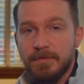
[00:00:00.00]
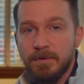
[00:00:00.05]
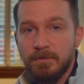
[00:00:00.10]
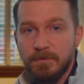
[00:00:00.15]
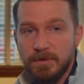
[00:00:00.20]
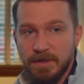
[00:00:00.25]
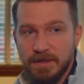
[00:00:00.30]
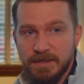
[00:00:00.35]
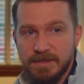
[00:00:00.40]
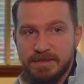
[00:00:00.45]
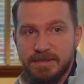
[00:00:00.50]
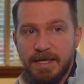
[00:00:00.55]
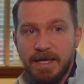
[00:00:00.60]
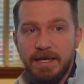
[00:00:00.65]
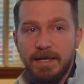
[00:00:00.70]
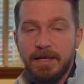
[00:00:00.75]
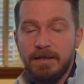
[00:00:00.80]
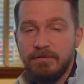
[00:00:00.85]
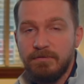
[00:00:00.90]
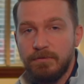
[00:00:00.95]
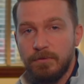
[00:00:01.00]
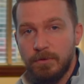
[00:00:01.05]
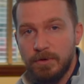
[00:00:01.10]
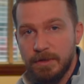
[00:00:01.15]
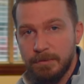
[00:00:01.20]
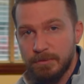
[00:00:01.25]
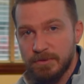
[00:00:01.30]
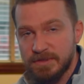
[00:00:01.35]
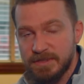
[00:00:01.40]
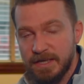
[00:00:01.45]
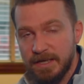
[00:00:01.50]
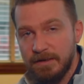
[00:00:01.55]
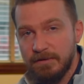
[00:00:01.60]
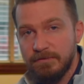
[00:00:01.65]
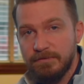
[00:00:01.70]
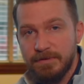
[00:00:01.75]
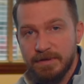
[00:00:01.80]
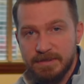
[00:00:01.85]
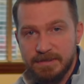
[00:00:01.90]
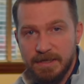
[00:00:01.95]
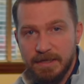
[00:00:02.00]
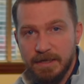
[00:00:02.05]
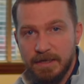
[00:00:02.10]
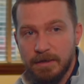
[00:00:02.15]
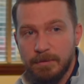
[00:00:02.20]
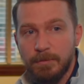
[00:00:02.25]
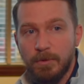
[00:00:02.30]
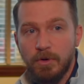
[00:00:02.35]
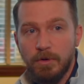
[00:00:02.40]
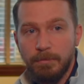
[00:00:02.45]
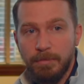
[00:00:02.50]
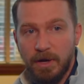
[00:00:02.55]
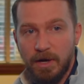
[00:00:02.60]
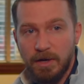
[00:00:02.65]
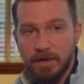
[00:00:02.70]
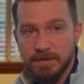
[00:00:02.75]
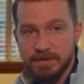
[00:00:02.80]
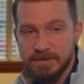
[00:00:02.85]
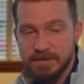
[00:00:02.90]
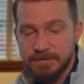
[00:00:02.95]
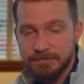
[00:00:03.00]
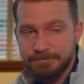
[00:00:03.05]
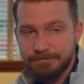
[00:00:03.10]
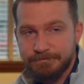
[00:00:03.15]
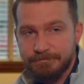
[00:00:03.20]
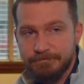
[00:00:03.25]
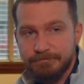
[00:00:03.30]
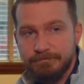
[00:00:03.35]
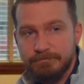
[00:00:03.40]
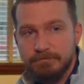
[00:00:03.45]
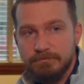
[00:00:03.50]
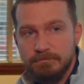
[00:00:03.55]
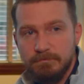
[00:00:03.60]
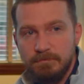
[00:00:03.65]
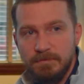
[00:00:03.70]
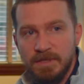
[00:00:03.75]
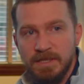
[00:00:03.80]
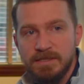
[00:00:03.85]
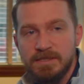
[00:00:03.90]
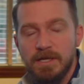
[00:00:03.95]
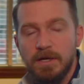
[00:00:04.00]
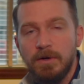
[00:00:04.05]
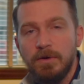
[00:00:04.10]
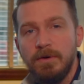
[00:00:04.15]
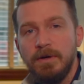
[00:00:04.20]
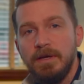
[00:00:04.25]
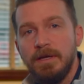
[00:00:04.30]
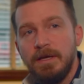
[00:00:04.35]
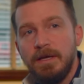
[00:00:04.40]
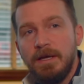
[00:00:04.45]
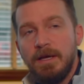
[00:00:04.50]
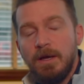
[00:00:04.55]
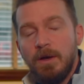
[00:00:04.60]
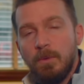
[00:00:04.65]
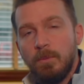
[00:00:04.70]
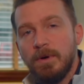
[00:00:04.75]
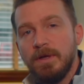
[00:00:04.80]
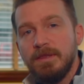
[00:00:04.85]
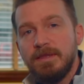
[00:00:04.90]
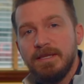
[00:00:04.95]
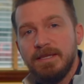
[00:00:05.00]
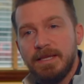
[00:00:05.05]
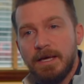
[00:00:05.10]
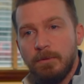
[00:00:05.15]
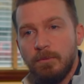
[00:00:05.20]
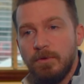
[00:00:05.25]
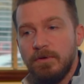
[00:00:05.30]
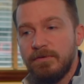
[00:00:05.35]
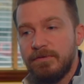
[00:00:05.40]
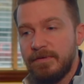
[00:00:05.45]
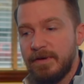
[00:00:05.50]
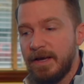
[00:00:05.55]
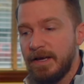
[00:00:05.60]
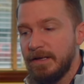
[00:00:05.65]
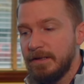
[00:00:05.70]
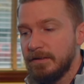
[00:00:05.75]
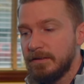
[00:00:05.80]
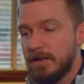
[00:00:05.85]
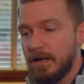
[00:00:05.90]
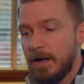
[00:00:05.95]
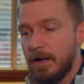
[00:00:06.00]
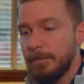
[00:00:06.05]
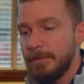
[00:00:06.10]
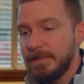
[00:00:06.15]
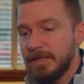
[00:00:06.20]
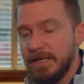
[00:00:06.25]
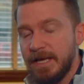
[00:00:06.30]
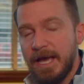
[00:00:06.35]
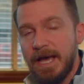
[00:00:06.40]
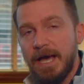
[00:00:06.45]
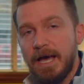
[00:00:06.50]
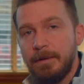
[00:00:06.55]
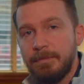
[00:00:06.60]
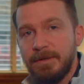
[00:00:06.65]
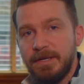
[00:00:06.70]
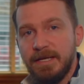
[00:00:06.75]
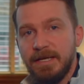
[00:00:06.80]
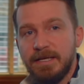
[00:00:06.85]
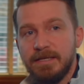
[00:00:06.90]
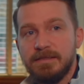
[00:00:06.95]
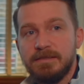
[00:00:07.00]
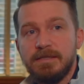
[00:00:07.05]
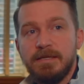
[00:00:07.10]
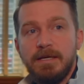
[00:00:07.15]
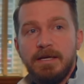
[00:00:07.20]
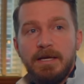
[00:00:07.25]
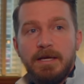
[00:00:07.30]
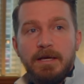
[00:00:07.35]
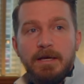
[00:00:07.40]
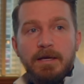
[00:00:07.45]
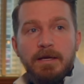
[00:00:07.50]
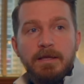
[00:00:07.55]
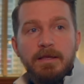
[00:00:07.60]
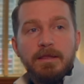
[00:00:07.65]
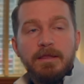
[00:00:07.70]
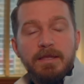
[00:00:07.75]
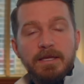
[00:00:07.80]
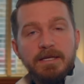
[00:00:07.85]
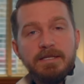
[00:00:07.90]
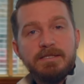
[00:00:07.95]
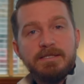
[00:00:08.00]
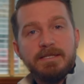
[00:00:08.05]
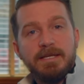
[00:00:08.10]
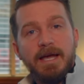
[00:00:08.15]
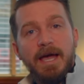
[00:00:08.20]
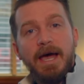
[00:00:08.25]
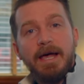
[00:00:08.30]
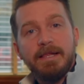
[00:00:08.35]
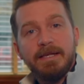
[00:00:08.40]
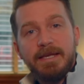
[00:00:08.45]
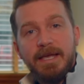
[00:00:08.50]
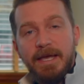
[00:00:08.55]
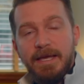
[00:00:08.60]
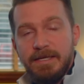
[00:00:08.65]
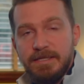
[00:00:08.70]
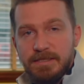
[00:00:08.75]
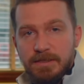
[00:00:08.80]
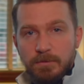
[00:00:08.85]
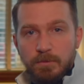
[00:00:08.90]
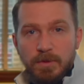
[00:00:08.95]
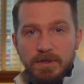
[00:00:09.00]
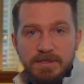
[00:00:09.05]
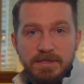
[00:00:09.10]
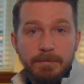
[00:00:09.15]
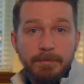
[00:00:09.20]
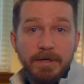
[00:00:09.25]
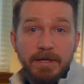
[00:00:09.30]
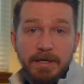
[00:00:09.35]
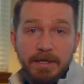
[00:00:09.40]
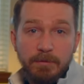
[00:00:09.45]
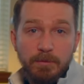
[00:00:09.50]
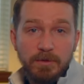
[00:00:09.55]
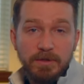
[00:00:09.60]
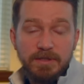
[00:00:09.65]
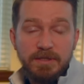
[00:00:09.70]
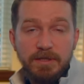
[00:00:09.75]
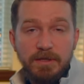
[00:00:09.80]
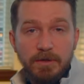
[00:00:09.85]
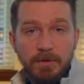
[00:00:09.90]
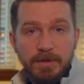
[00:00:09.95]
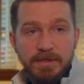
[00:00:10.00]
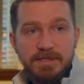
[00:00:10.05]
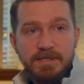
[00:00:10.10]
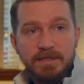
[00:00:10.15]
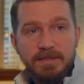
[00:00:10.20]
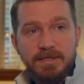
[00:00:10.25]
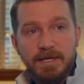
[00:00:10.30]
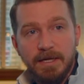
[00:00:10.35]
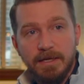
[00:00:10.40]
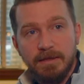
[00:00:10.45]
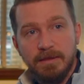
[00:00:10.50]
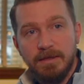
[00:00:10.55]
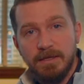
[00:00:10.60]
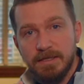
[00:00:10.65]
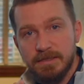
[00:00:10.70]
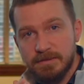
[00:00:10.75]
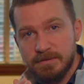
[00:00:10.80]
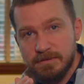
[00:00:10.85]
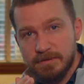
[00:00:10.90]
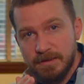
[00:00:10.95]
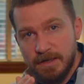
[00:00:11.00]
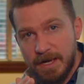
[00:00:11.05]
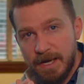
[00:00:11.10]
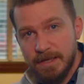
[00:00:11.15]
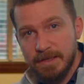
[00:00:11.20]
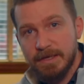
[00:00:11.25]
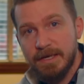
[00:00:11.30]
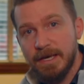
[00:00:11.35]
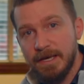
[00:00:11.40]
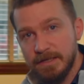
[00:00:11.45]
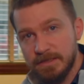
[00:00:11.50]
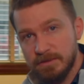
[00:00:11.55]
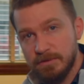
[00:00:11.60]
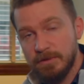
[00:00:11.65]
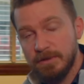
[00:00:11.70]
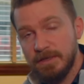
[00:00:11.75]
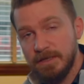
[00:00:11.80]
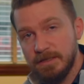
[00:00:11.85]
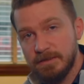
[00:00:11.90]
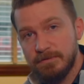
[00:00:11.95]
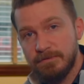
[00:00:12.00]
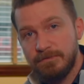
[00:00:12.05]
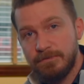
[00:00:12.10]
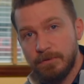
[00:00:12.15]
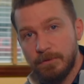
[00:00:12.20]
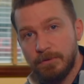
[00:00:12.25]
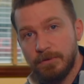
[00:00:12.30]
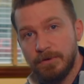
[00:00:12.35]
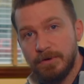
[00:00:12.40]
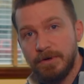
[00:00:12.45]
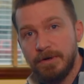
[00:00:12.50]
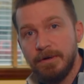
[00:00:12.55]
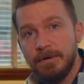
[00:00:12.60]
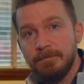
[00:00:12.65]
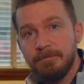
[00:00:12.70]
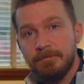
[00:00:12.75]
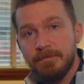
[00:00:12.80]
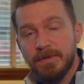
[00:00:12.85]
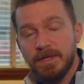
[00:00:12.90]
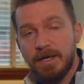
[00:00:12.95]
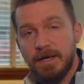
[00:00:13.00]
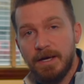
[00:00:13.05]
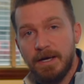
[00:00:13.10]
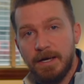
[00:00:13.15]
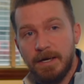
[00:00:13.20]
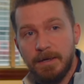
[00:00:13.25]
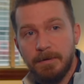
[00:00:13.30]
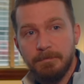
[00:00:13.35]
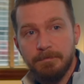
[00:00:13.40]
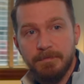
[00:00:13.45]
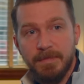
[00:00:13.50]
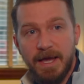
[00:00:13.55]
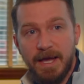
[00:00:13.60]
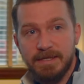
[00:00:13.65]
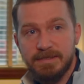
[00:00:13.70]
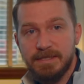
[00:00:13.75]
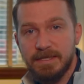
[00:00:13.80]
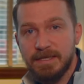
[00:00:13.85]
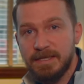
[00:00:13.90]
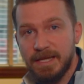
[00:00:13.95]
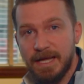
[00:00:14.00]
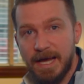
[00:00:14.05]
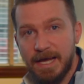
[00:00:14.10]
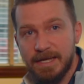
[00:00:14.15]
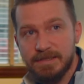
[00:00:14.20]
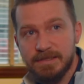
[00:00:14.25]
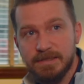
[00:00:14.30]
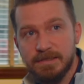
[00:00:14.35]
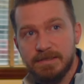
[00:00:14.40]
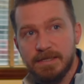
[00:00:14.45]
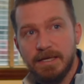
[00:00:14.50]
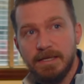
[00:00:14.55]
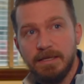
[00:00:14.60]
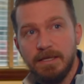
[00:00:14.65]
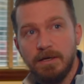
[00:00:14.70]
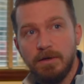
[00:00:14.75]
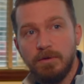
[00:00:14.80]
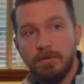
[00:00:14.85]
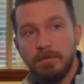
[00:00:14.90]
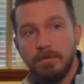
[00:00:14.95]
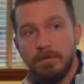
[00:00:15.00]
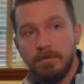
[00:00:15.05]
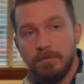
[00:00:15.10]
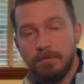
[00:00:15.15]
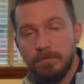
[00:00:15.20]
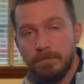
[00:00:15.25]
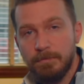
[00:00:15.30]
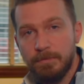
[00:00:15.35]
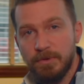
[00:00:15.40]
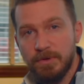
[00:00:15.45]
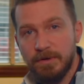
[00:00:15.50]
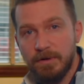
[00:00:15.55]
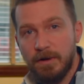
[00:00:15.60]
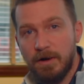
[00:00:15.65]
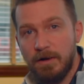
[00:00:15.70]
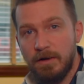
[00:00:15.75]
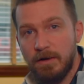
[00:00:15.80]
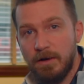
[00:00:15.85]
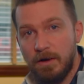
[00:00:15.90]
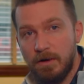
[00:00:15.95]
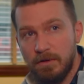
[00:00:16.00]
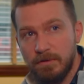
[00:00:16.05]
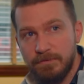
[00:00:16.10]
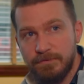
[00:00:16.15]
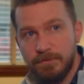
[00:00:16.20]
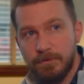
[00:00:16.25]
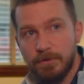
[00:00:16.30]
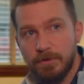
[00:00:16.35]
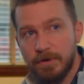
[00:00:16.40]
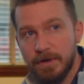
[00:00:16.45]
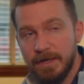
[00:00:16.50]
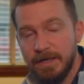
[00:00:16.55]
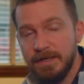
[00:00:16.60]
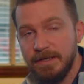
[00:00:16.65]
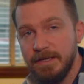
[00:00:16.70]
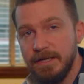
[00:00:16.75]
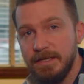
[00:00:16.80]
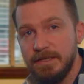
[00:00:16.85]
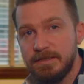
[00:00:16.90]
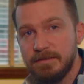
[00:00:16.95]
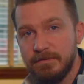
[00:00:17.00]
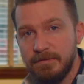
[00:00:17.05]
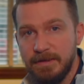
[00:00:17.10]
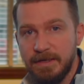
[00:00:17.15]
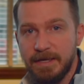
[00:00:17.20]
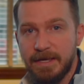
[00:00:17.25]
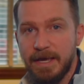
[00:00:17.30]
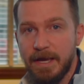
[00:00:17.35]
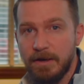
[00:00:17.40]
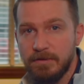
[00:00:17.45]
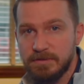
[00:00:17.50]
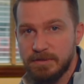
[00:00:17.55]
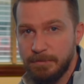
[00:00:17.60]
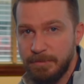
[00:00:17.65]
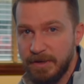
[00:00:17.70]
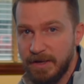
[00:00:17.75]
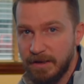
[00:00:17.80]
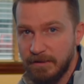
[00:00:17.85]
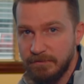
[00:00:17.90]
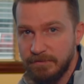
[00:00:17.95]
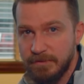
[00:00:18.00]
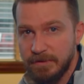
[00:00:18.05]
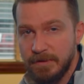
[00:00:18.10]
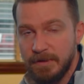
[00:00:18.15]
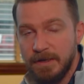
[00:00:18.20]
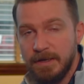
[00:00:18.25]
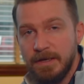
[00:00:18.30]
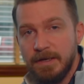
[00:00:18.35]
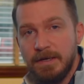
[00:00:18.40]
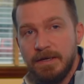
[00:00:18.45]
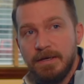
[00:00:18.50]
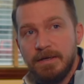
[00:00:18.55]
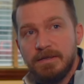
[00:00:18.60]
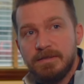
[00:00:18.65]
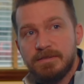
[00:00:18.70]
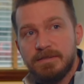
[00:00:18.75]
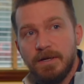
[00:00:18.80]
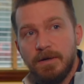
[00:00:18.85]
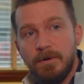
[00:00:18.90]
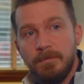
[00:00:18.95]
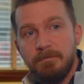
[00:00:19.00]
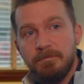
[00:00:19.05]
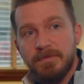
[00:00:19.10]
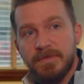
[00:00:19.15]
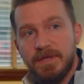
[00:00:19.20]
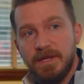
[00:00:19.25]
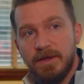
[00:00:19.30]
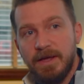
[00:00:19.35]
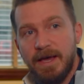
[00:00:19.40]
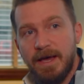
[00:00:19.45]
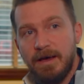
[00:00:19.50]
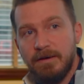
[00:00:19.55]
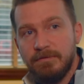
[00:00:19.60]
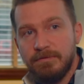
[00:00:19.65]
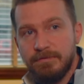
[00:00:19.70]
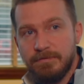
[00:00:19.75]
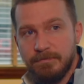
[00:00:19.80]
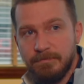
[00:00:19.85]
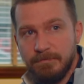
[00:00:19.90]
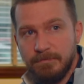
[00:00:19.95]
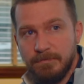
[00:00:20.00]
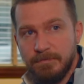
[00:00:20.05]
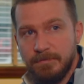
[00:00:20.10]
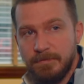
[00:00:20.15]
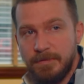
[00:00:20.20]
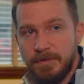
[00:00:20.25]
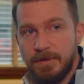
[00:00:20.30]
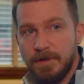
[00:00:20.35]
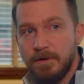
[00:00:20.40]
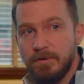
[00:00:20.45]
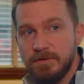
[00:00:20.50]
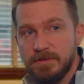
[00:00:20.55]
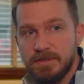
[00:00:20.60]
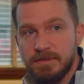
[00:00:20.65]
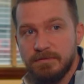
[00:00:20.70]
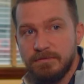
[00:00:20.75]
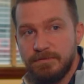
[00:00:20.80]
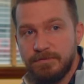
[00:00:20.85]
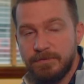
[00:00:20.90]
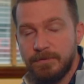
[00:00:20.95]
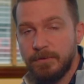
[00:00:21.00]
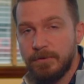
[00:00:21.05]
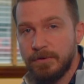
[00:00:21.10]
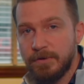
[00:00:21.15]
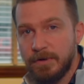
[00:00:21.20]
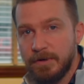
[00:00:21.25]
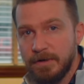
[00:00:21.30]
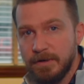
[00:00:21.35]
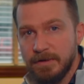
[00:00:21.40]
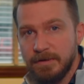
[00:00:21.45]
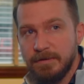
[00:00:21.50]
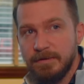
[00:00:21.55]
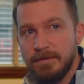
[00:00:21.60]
real estate, and 40% fixed income or bonds. So one thing that we'll find commonly happening is this allocation. What somebody will do is they'll take this allocation of these four asset classes and they'll put all four in each of the accounts above. So they'll have those four